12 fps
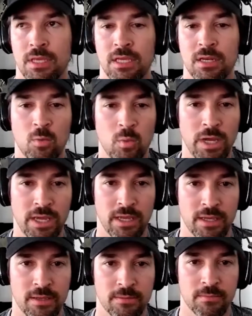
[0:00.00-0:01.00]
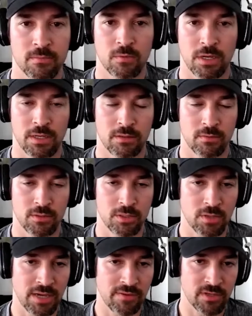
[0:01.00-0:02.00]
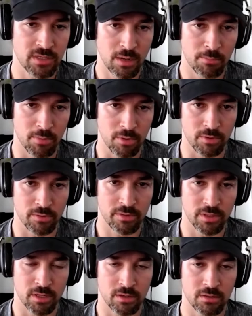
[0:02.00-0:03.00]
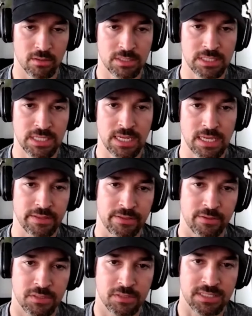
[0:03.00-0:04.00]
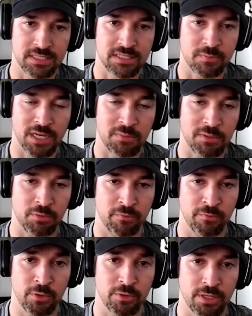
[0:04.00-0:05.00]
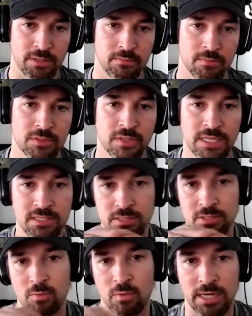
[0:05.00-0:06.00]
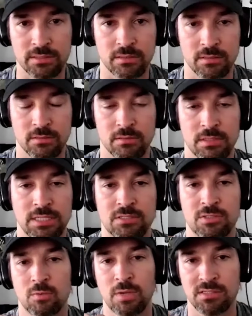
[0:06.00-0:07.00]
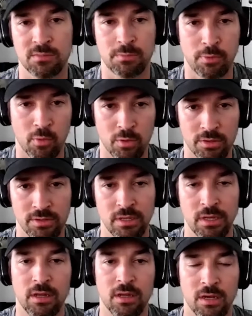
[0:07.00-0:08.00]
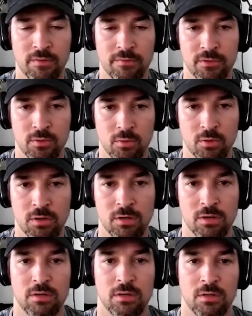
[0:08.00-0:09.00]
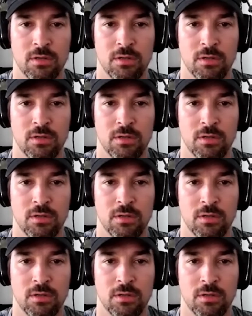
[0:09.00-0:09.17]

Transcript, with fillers: in a way, right, you have a number there saying that there's this many people voting. So that's direct support of your